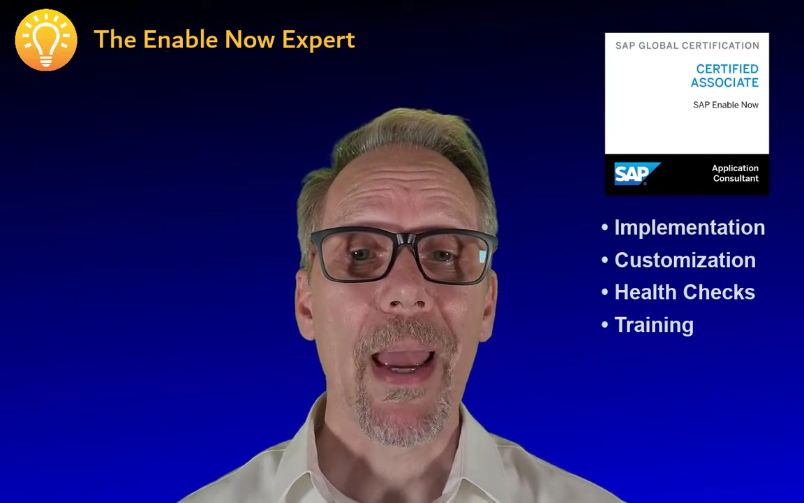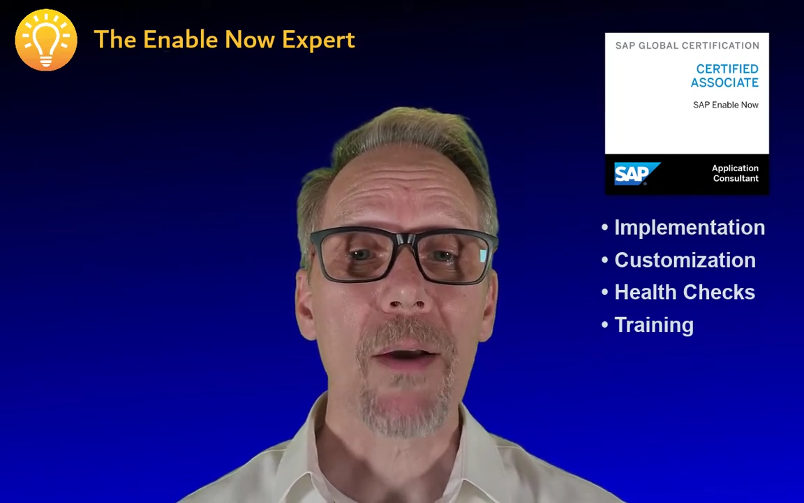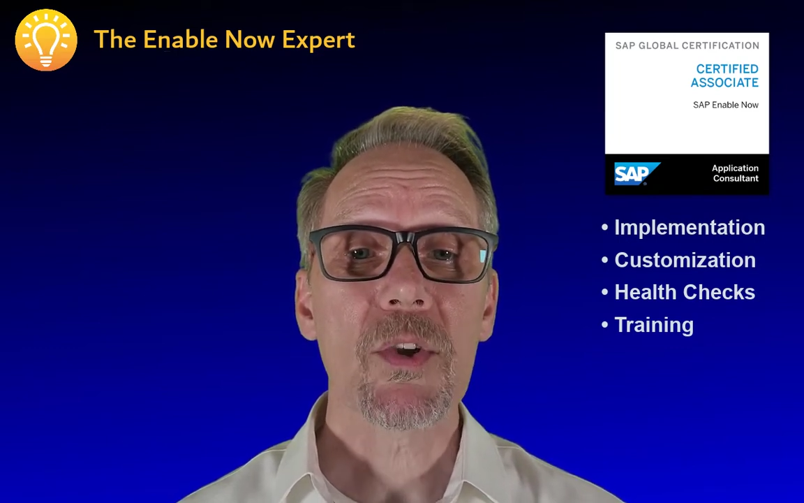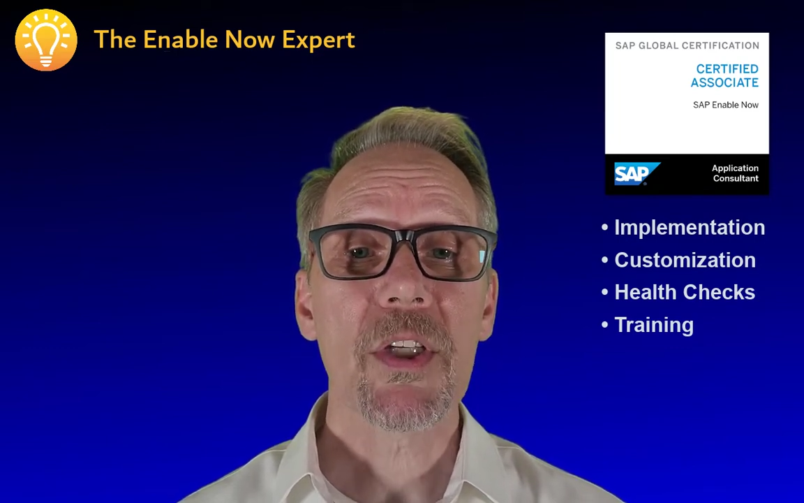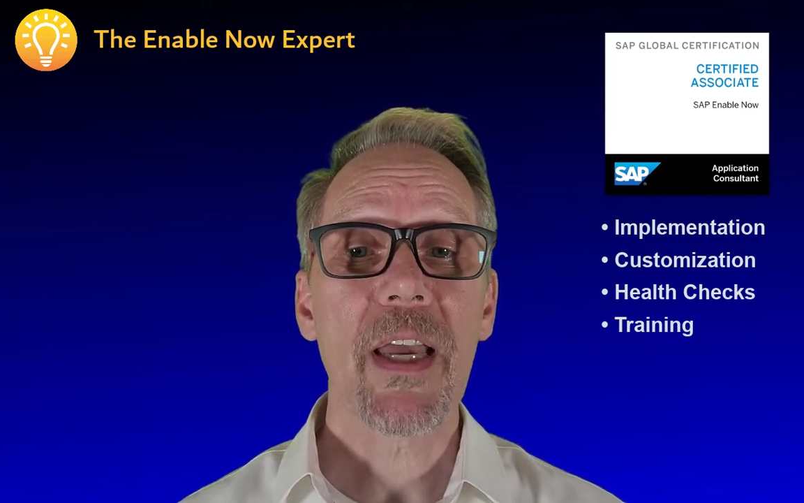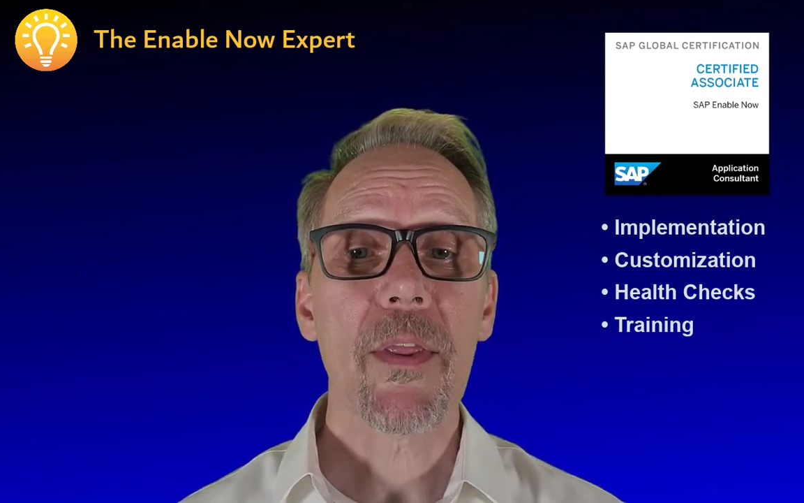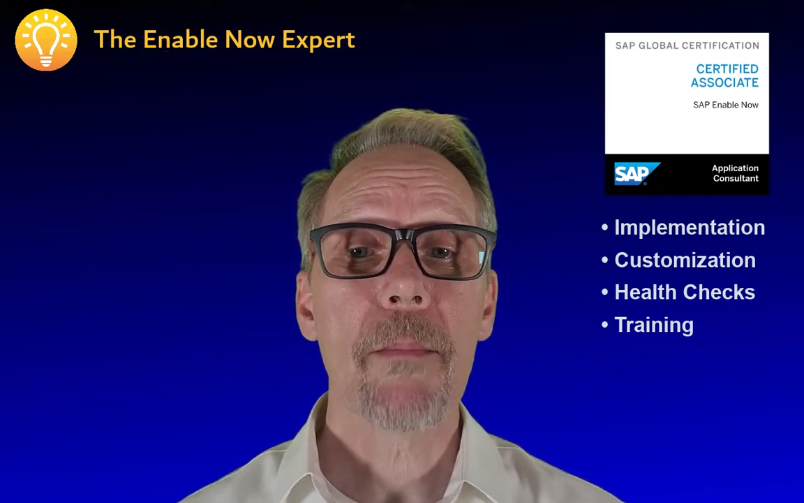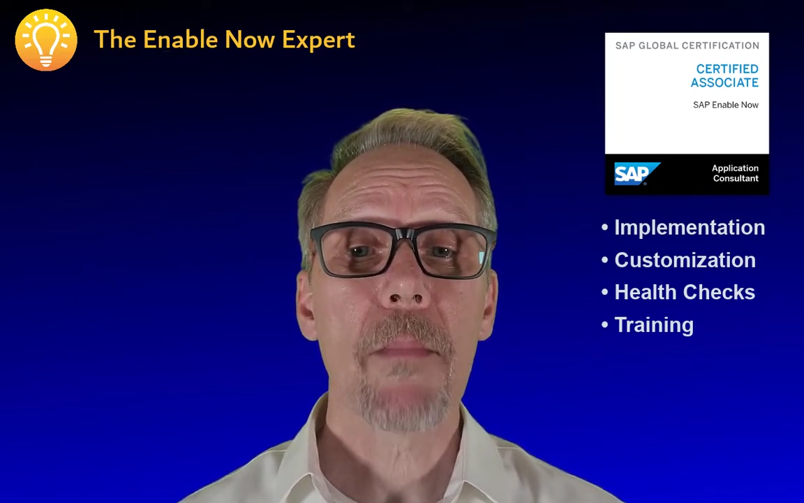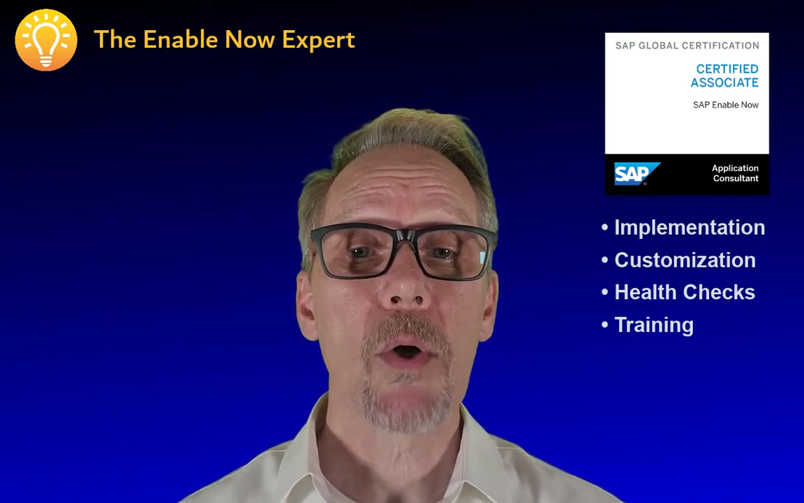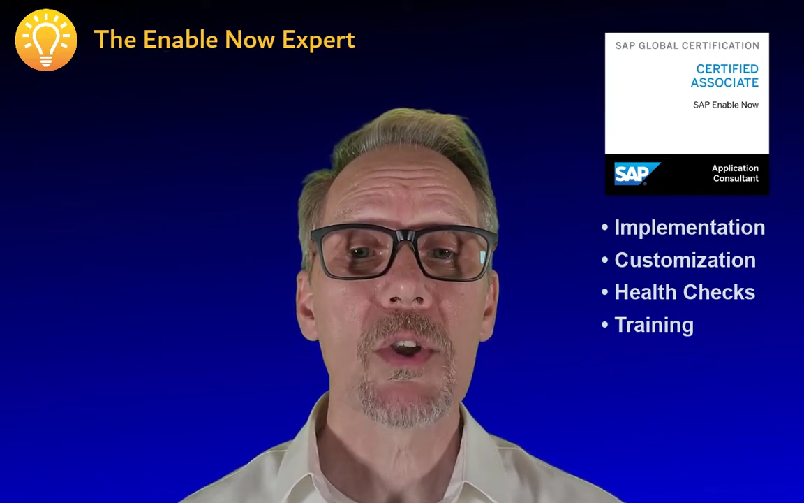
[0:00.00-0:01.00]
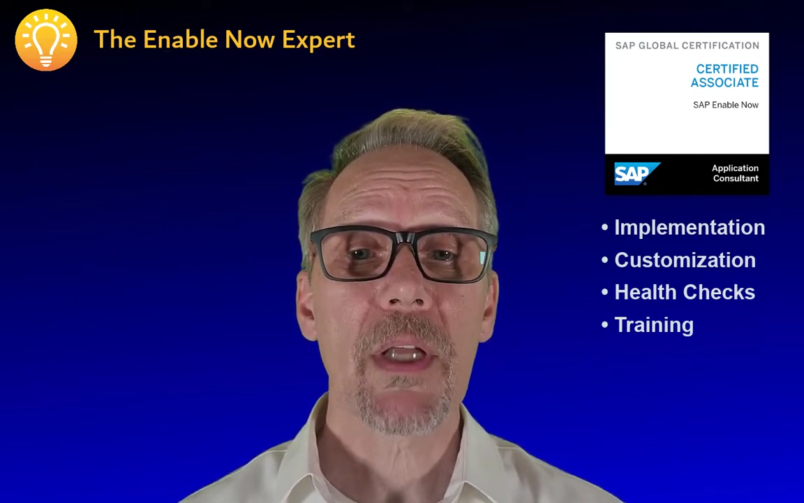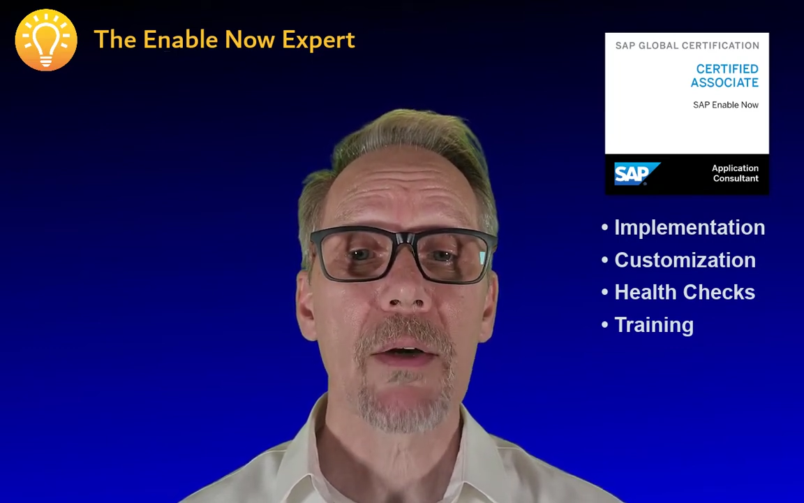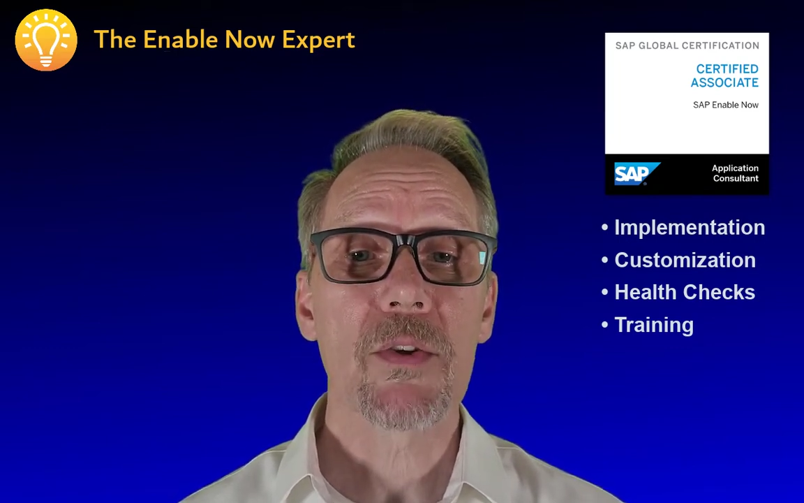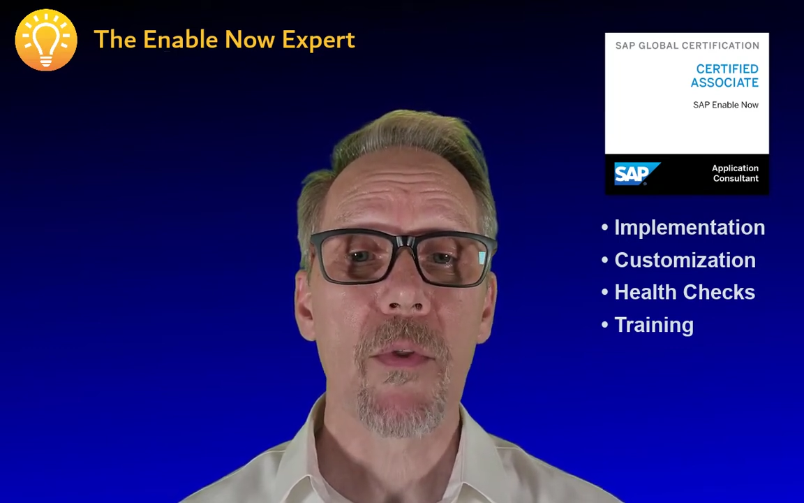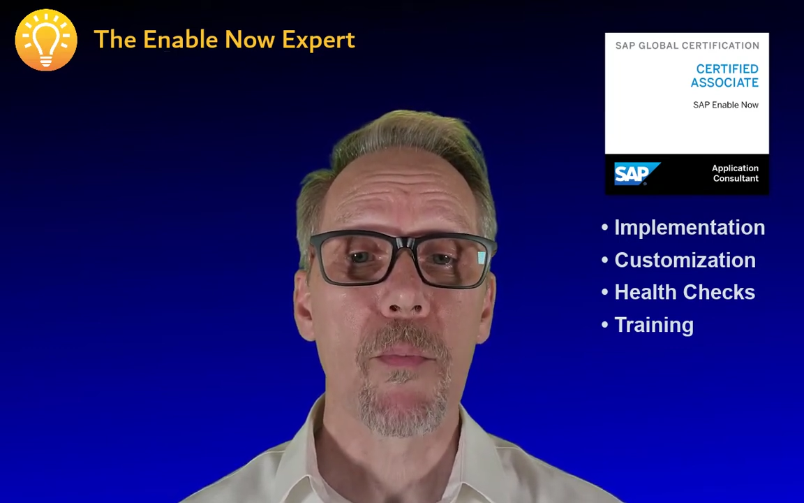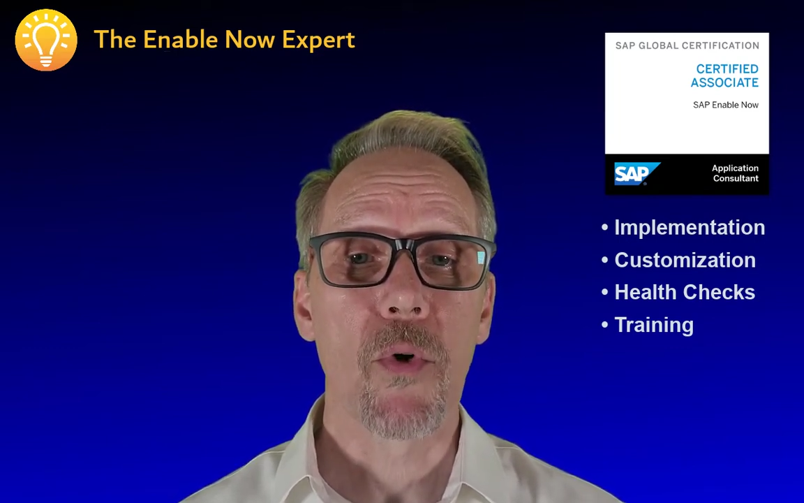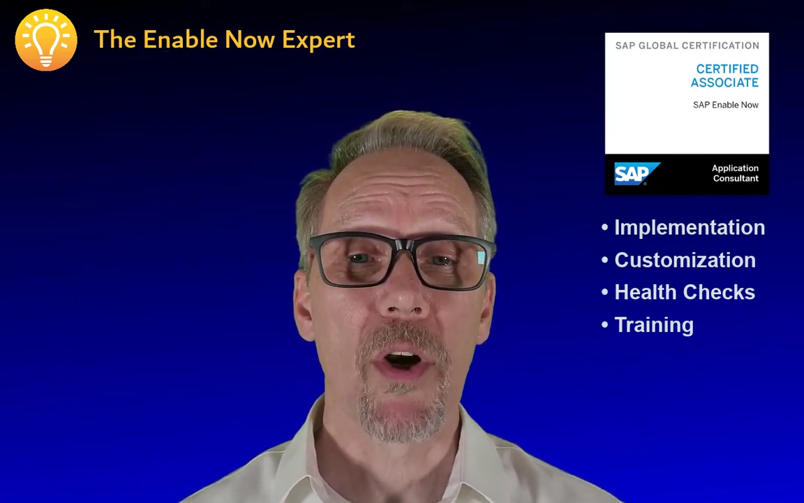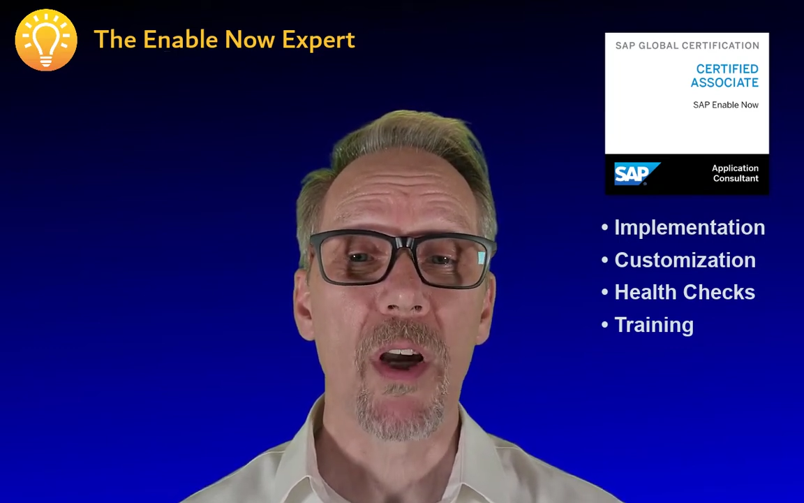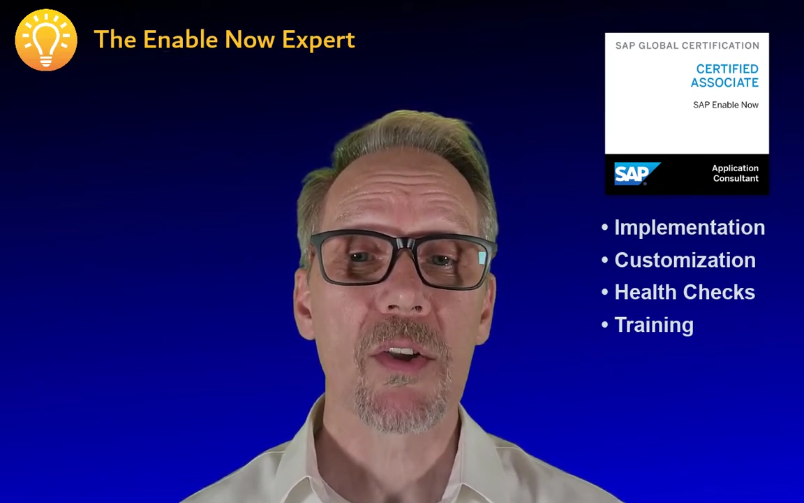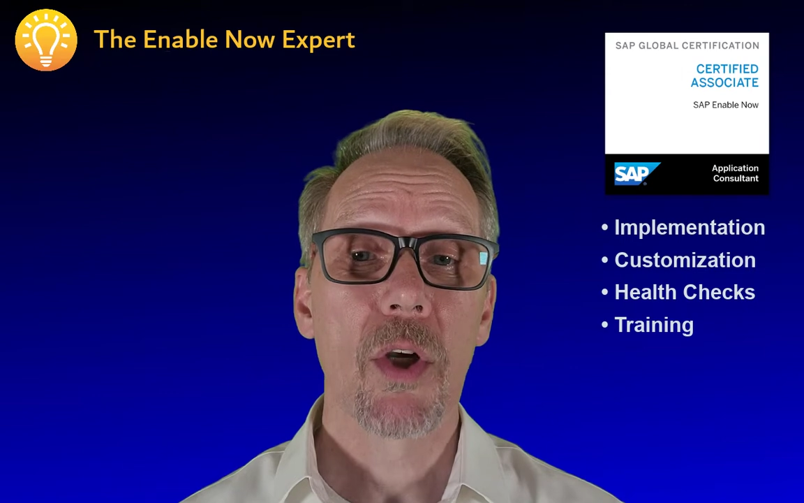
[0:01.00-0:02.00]
how to get the most out of the
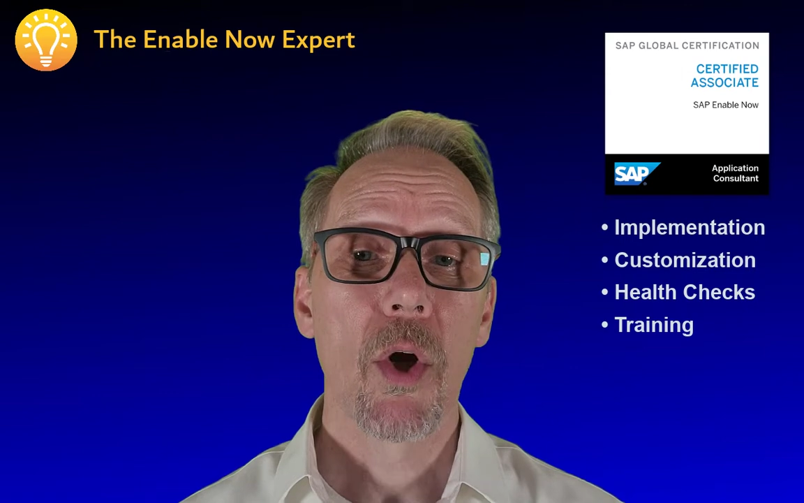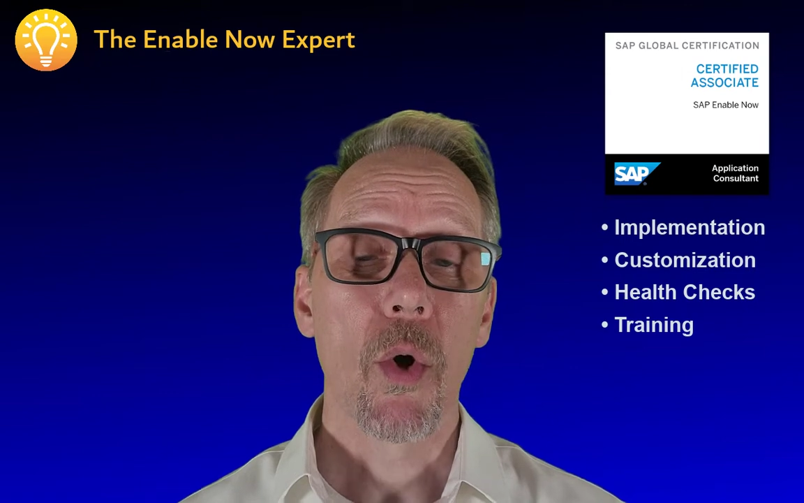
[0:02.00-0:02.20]
product